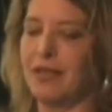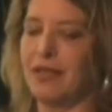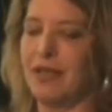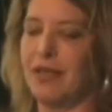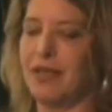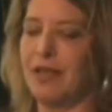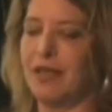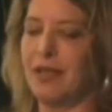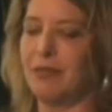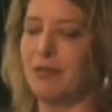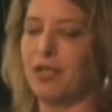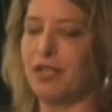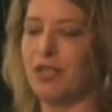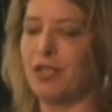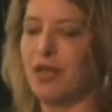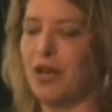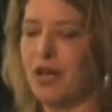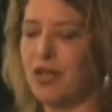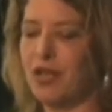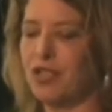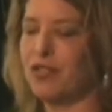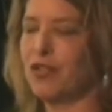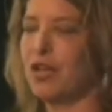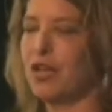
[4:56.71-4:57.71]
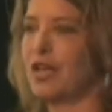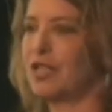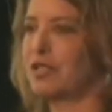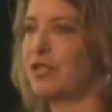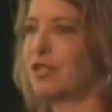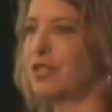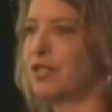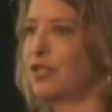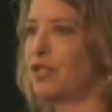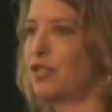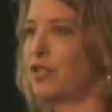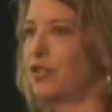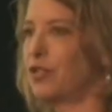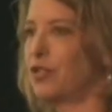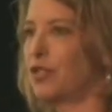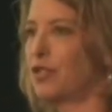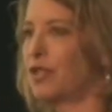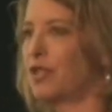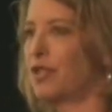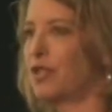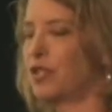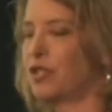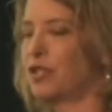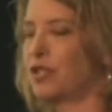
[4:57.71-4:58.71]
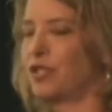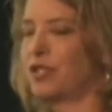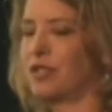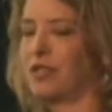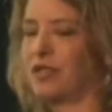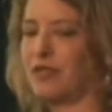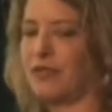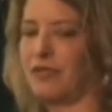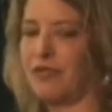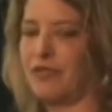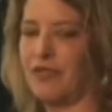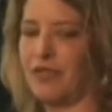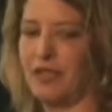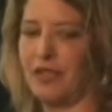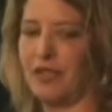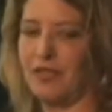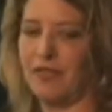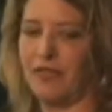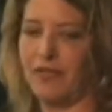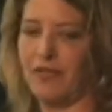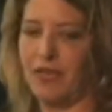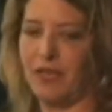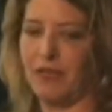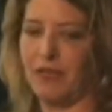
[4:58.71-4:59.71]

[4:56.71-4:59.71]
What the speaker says: to contrast it to the conditions of